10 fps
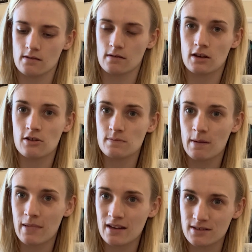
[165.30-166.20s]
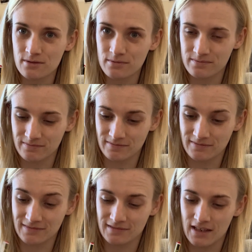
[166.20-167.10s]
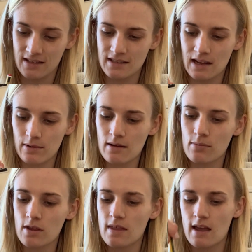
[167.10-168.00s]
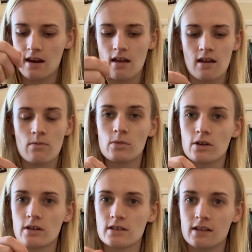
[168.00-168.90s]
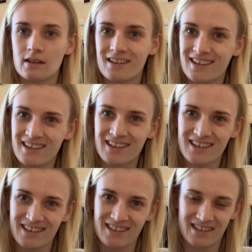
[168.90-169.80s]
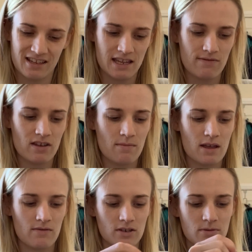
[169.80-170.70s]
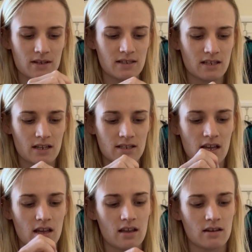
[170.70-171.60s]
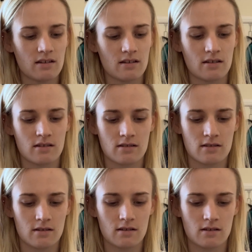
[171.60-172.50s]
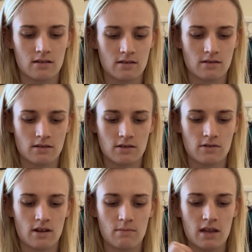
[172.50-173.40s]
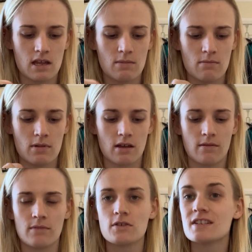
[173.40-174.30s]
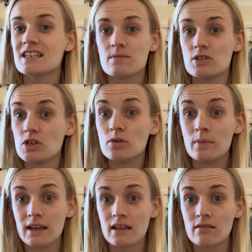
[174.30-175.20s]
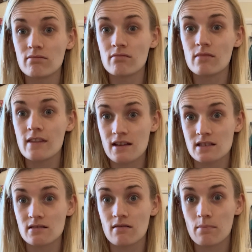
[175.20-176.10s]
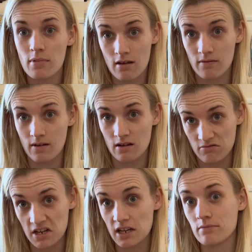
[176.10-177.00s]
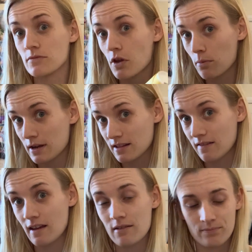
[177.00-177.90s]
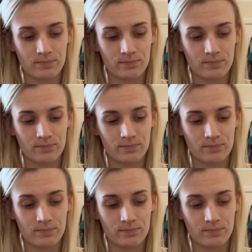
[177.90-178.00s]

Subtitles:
going to use my pencil and stab it, but then I would give it a bit of a twist and a turn to try and make it a bit bigger. It doesn't need to be too big. That's perfect, really. No bigger than that.